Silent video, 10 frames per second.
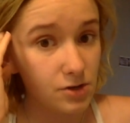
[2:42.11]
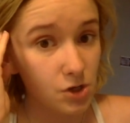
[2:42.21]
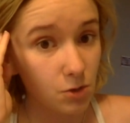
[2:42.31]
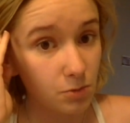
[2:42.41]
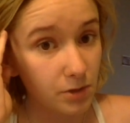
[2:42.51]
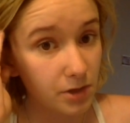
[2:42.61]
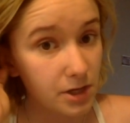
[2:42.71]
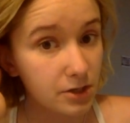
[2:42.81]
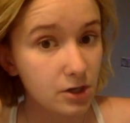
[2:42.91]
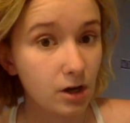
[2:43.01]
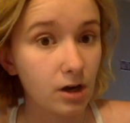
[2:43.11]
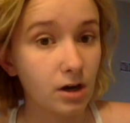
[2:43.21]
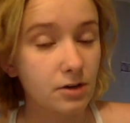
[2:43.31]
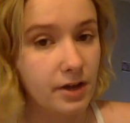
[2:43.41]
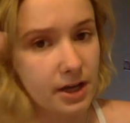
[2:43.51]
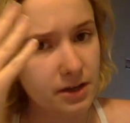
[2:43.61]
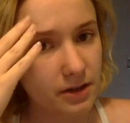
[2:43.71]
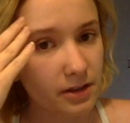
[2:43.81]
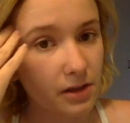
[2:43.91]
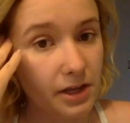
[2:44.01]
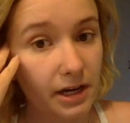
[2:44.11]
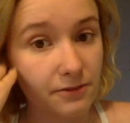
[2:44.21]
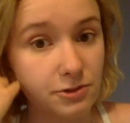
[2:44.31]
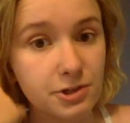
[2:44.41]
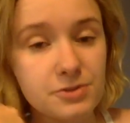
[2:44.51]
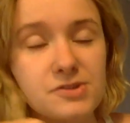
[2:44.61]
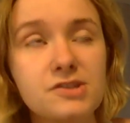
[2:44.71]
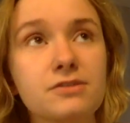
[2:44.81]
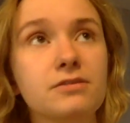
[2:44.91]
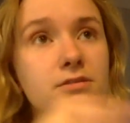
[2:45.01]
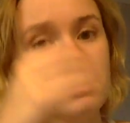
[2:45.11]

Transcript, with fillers: don't really occur like in the late afternoons.